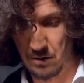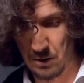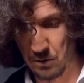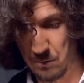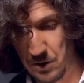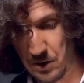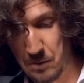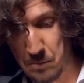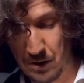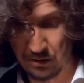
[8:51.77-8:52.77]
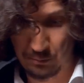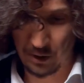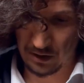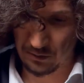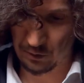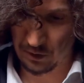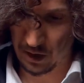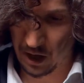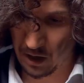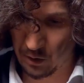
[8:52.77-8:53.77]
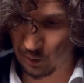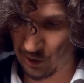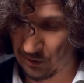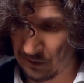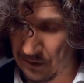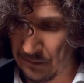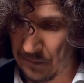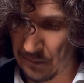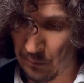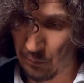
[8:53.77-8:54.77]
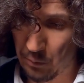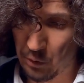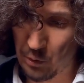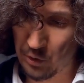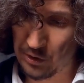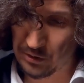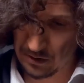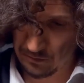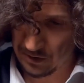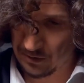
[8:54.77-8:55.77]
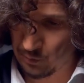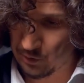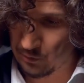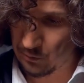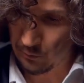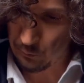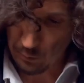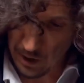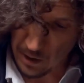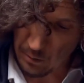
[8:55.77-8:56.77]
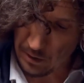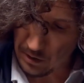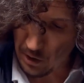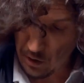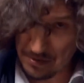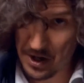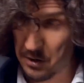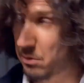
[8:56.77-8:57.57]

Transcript: Good material, Spider, very high quality. Coil is visible, wound with copper.